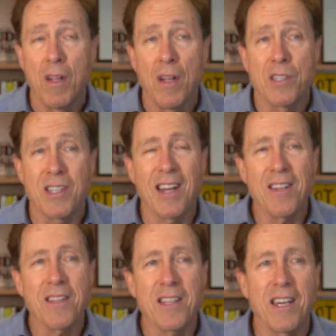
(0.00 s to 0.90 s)
It's another
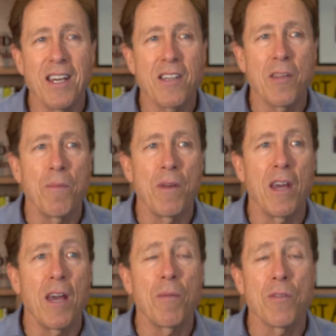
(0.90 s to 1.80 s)
thing to be
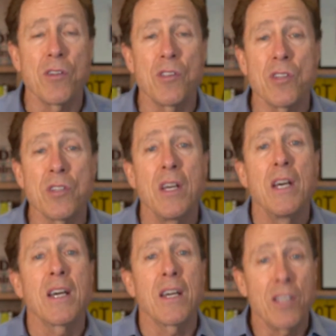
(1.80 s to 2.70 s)
able to just
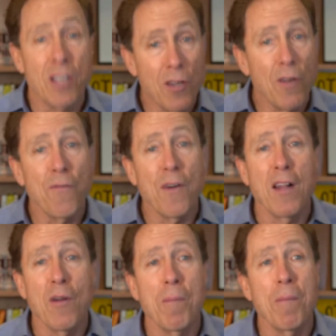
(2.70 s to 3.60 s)
continue to follow
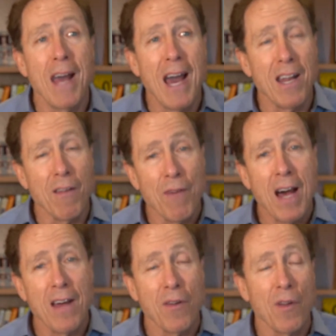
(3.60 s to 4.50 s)
up by adding value,